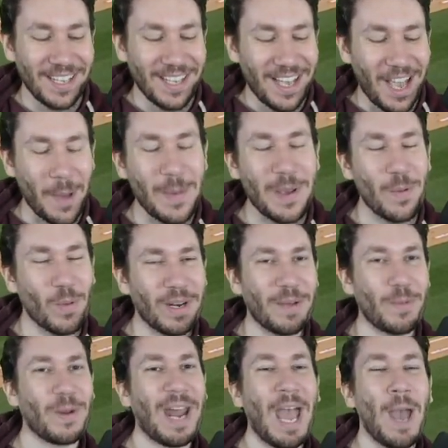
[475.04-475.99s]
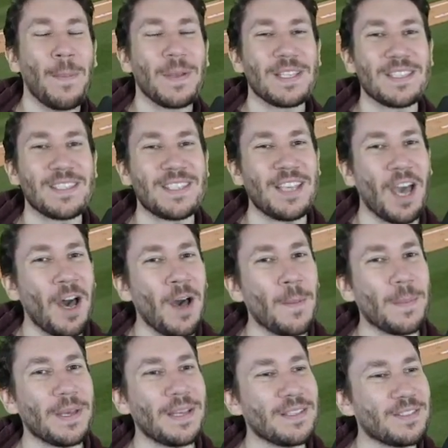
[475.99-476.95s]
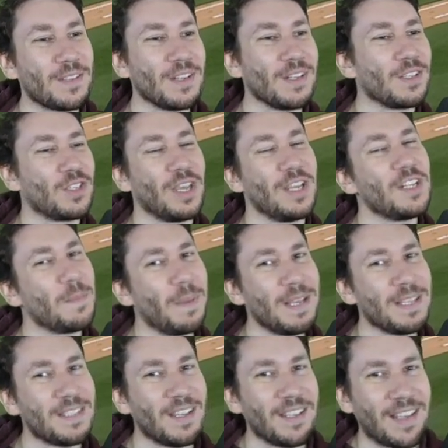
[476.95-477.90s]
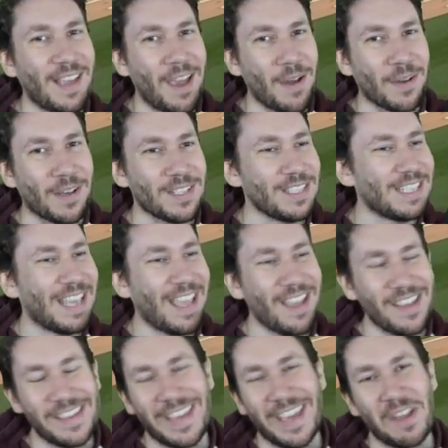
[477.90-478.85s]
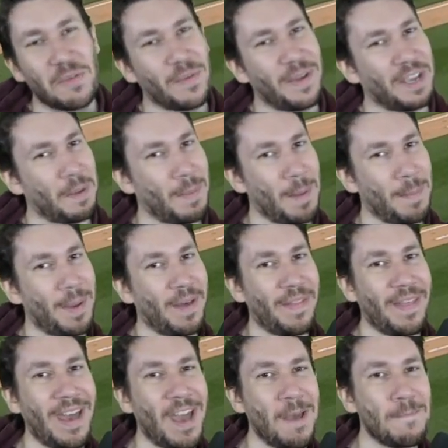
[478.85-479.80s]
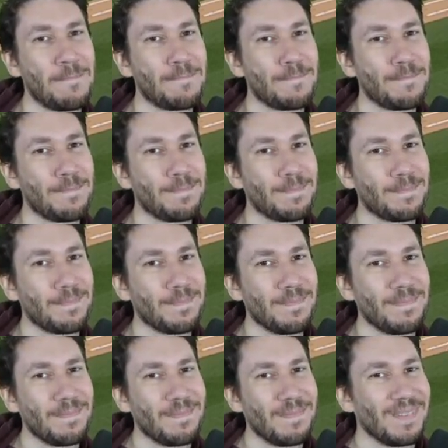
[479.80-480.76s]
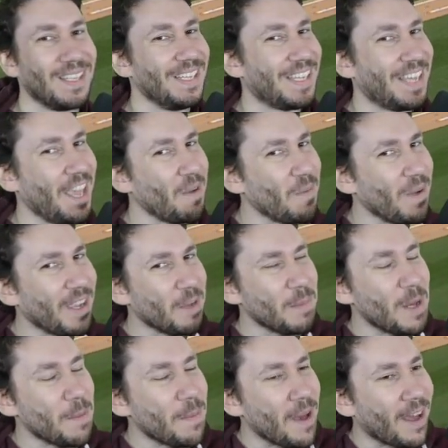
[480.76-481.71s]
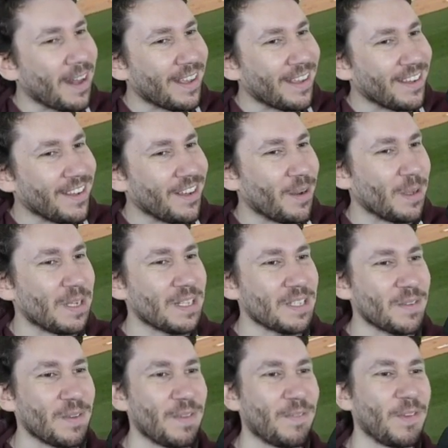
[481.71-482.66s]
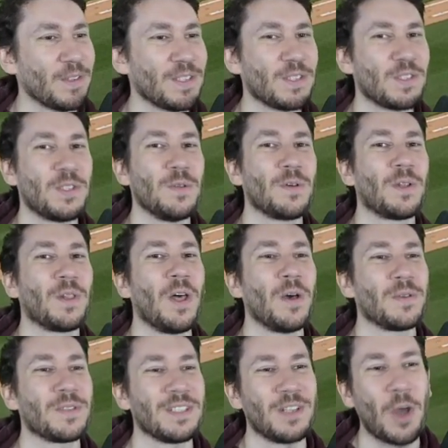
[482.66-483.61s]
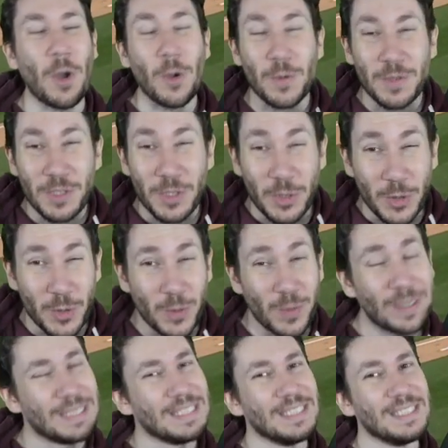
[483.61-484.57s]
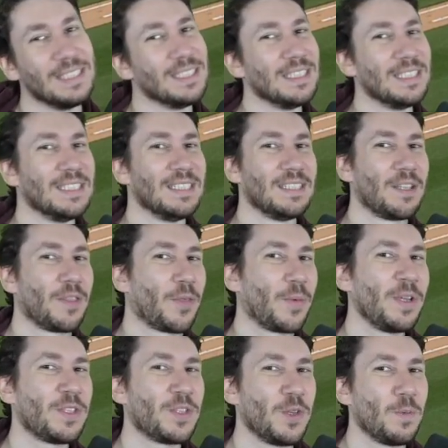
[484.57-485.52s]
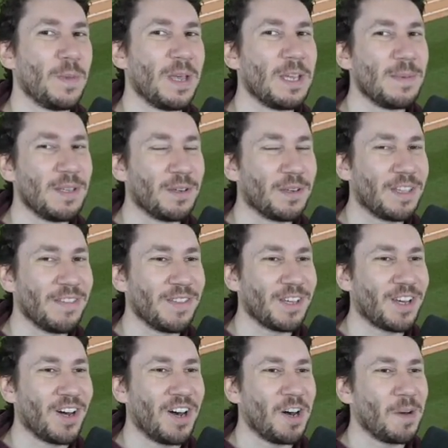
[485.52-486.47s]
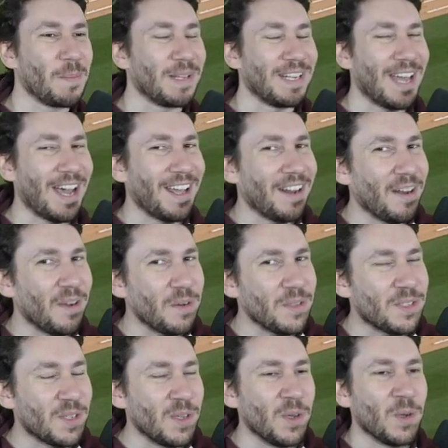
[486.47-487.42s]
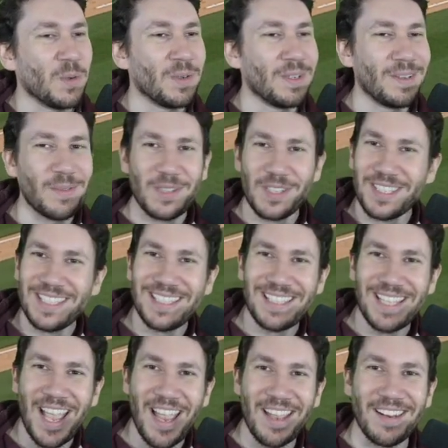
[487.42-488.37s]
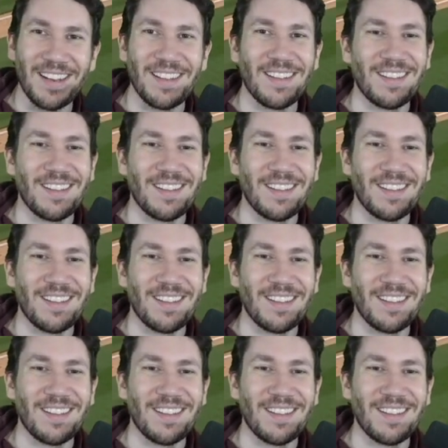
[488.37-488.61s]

I mean, what happens is the ump is going to change it based on count, because he can't ring him up on that. He can't ring him up on You know, he feels it's too close. And 0-2, 3-2, maybe he'll give the call, but not an 0-2, which is insane.